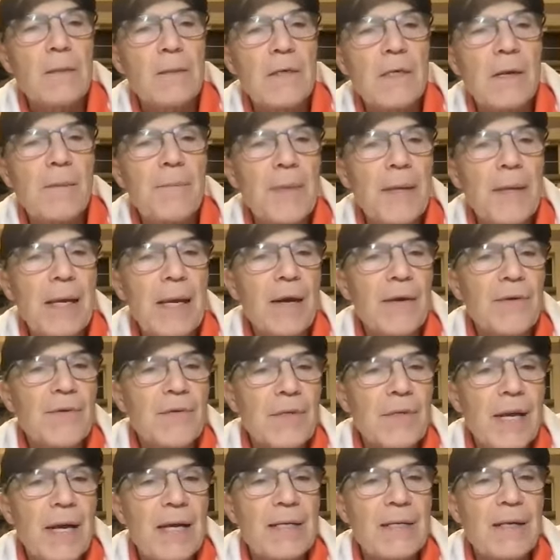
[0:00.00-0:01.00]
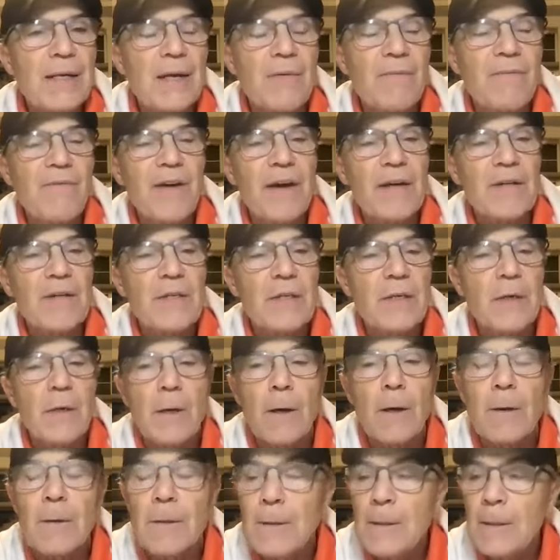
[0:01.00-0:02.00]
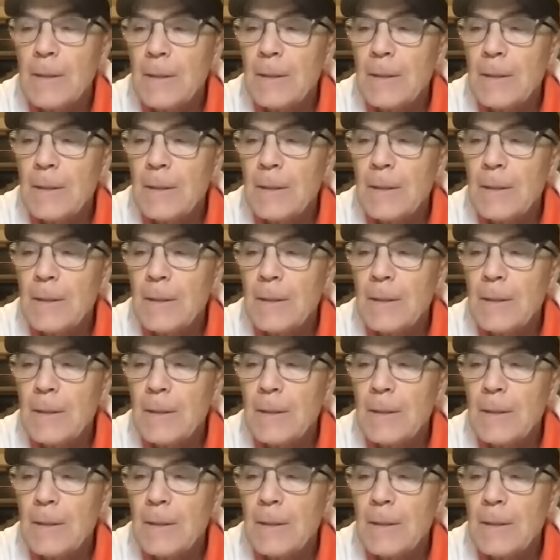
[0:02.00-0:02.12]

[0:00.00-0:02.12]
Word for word: something else I hadn't confessed to her.